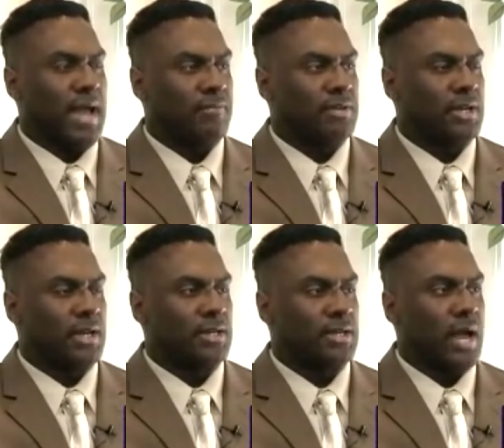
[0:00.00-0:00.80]

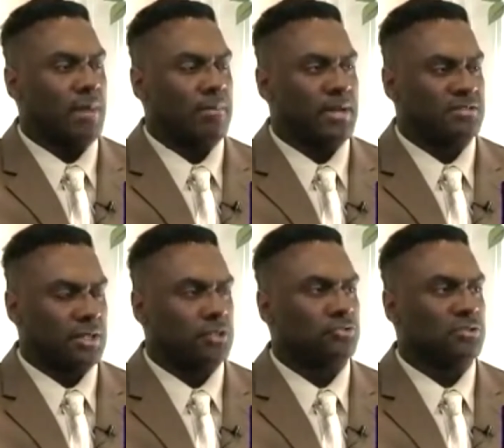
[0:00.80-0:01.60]
advocating our best
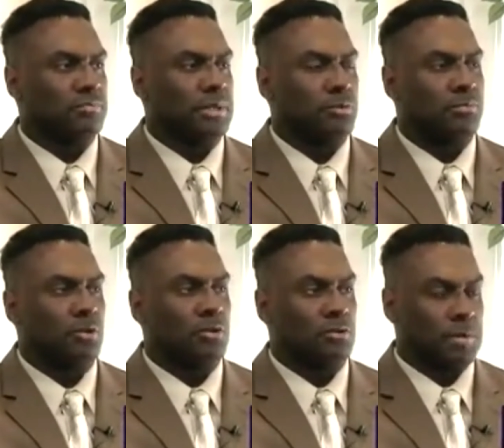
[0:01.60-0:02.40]
interests.
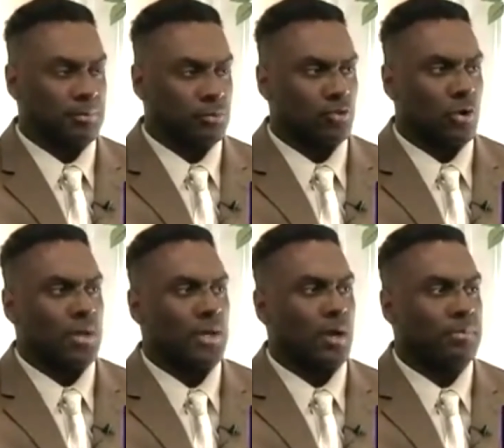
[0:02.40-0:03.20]
People, people
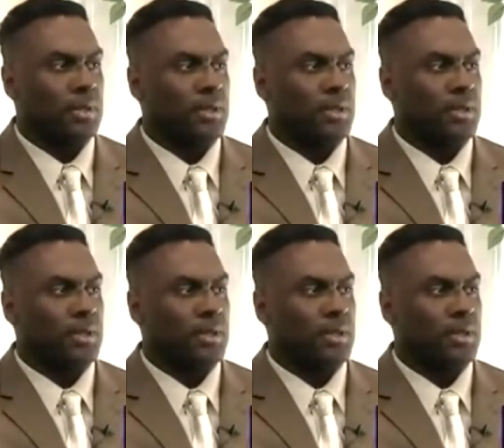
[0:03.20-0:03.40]
growing up,